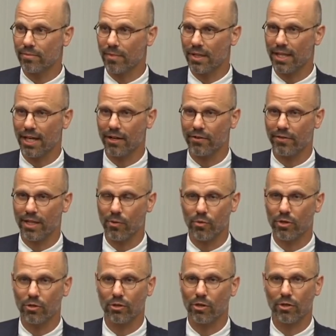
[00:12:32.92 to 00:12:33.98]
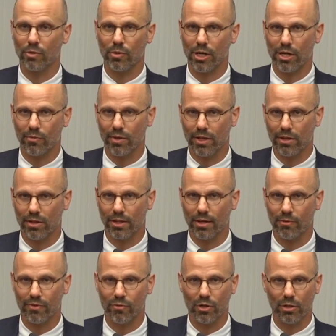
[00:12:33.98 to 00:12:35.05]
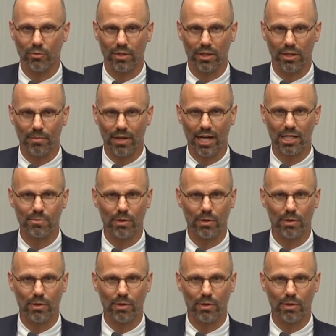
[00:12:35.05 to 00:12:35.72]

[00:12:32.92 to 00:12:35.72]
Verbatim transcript: that, are, that we're no longer working with, that we've worked with in the past,